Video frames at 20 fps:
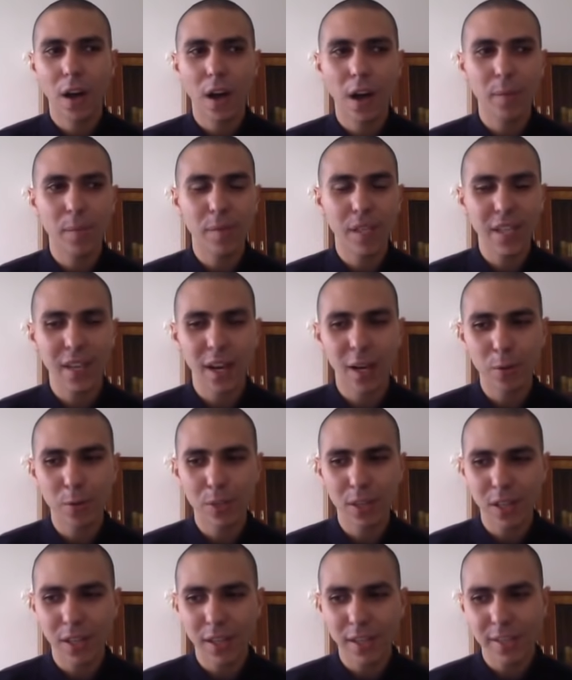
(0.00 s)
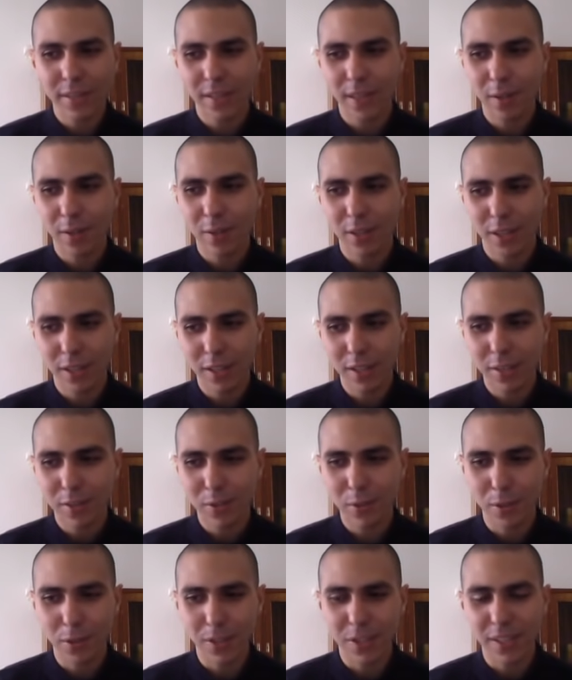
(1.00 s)
I mean, I would like
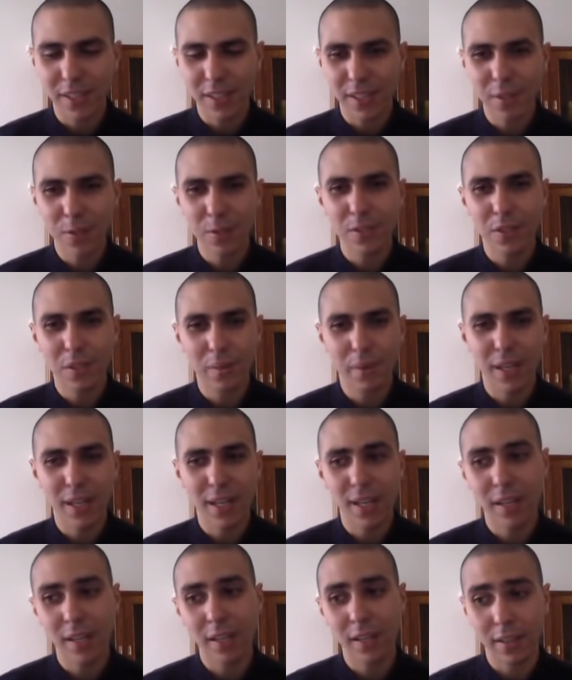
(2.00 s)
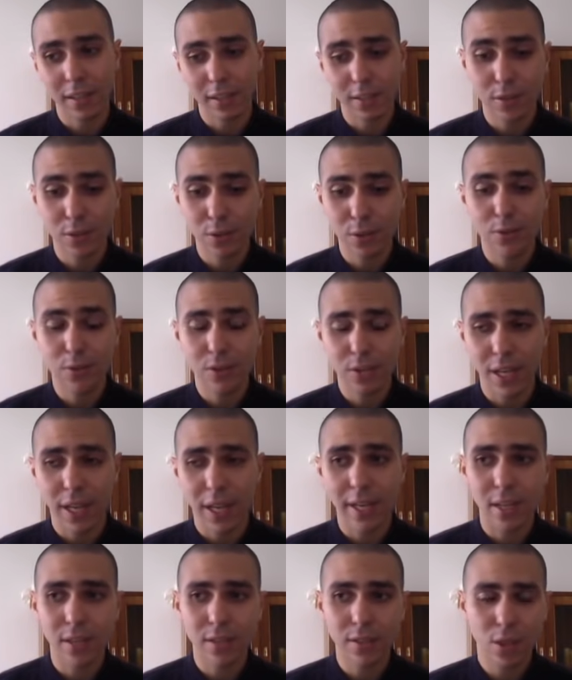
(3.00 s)
to excuse them a little, excuse
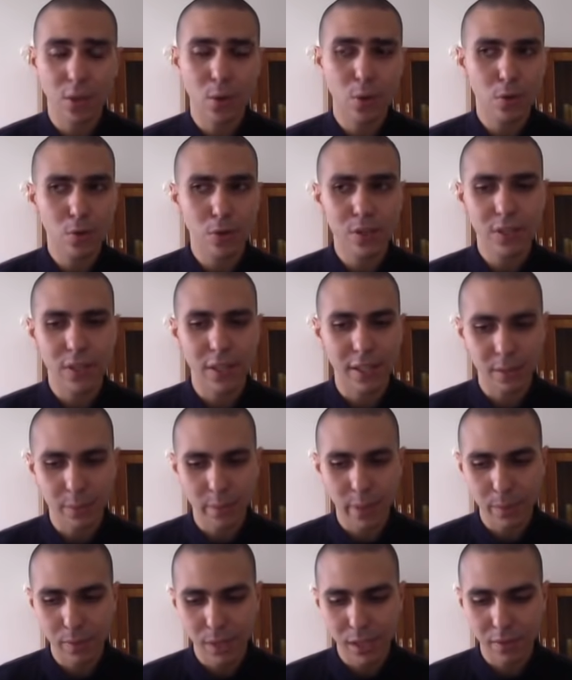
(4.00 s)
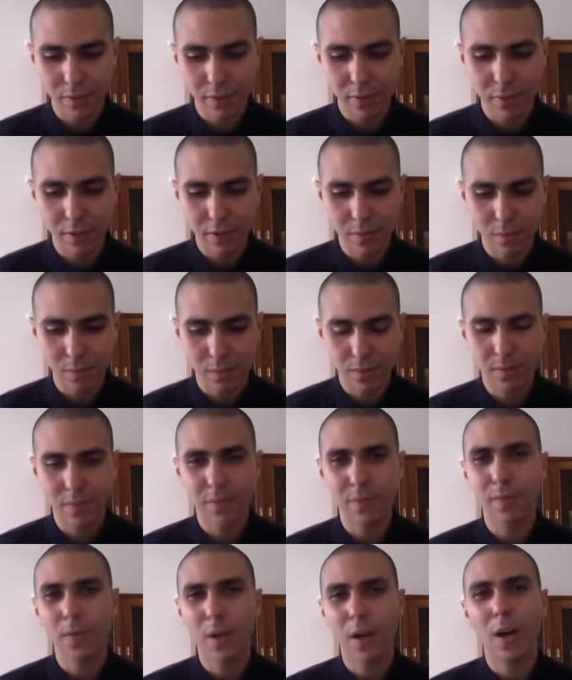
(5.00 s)
the host, and maybe even
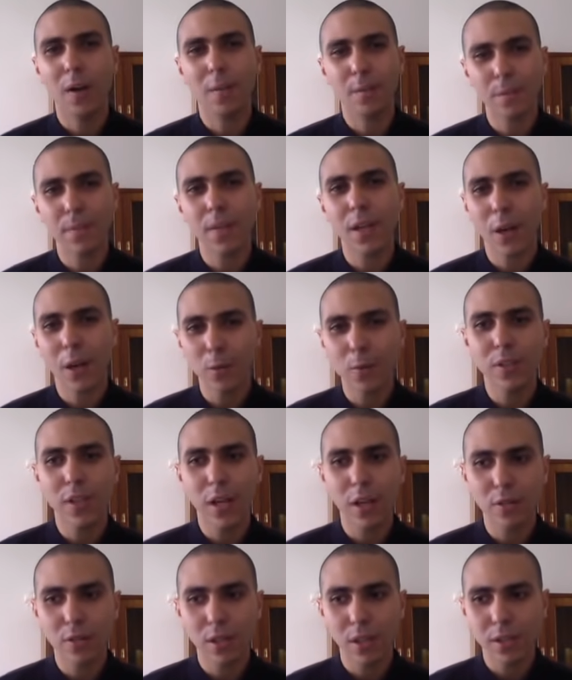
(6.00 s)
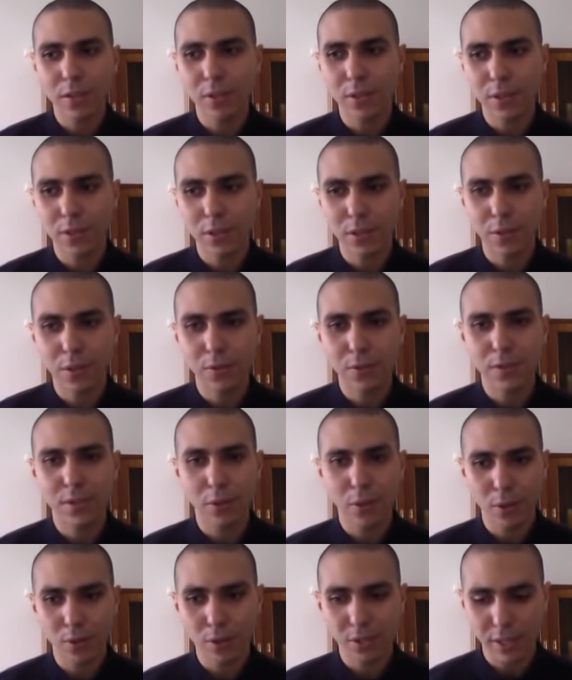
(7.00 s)
I would like to excuse the
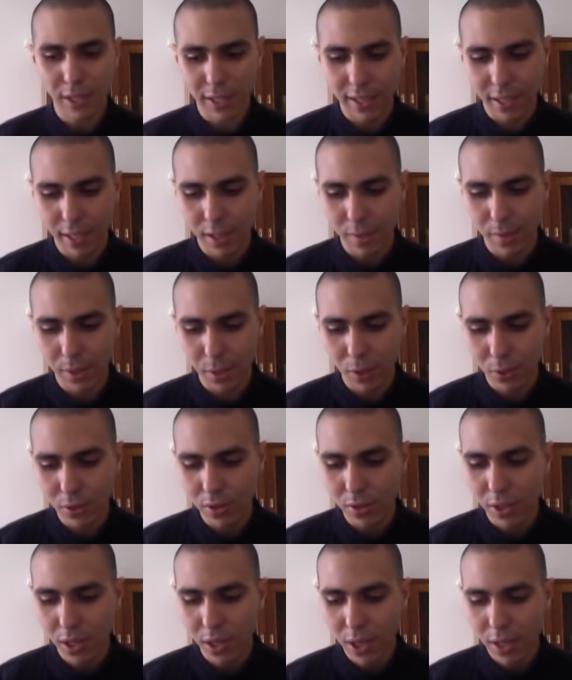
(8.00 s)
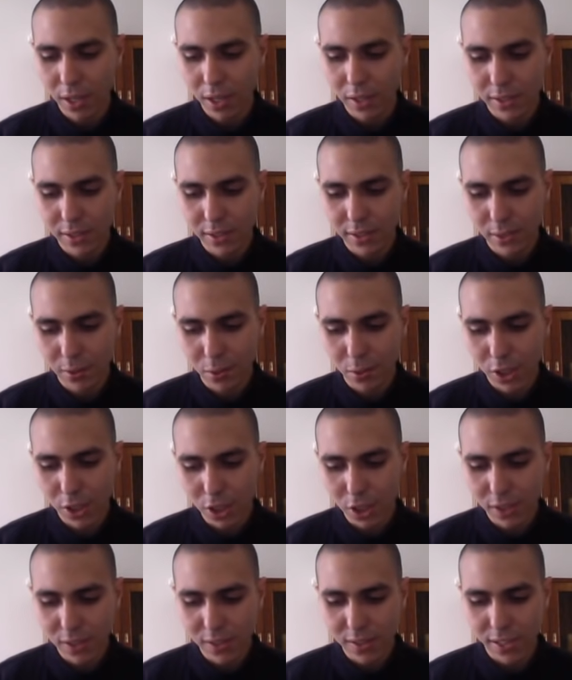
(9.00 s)
host a little, because the
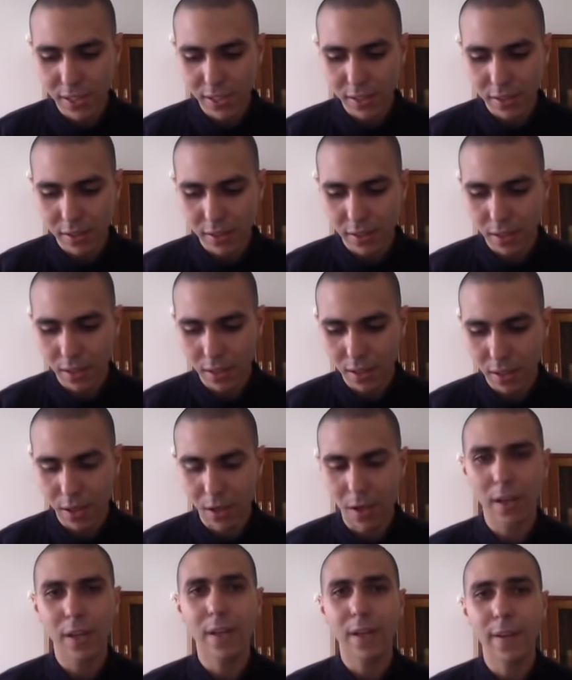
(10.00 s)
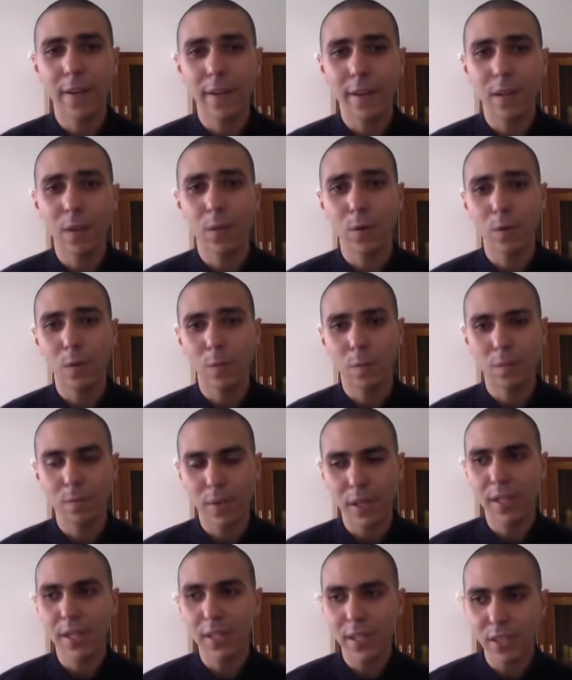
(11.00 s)
situation is that he
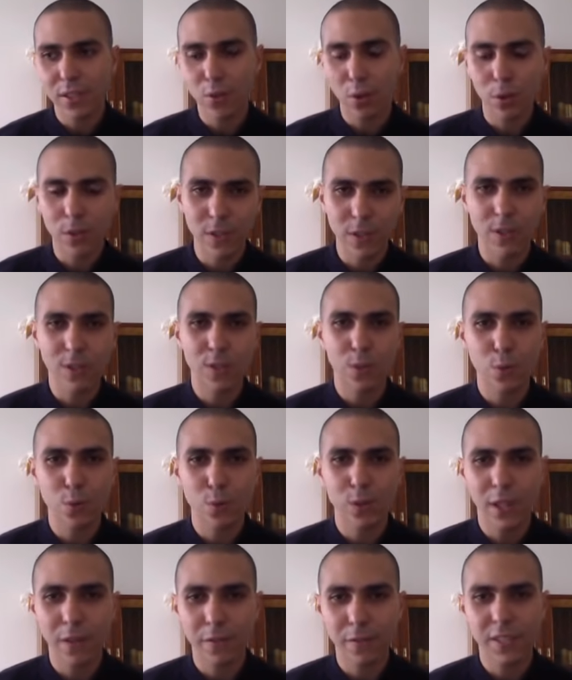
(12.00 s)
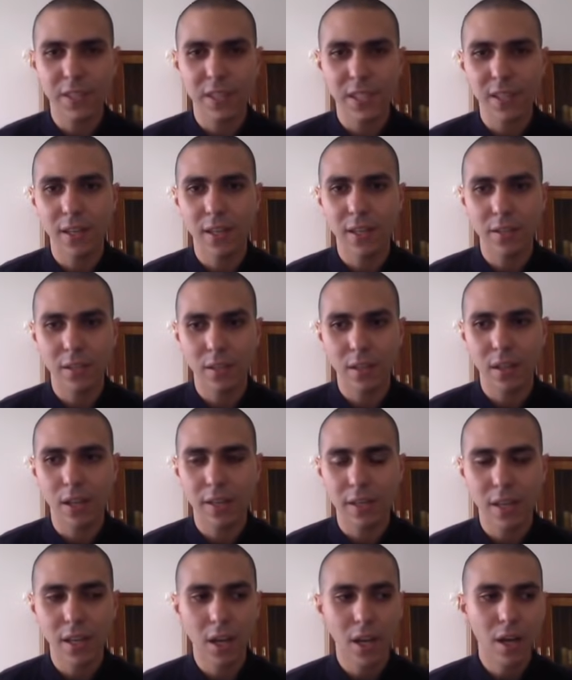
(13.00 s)
his audience would have seen it.
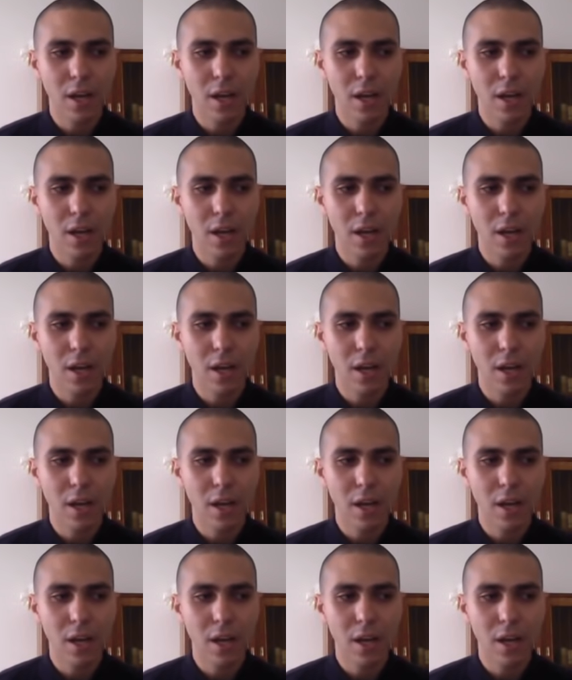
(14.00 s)
Like,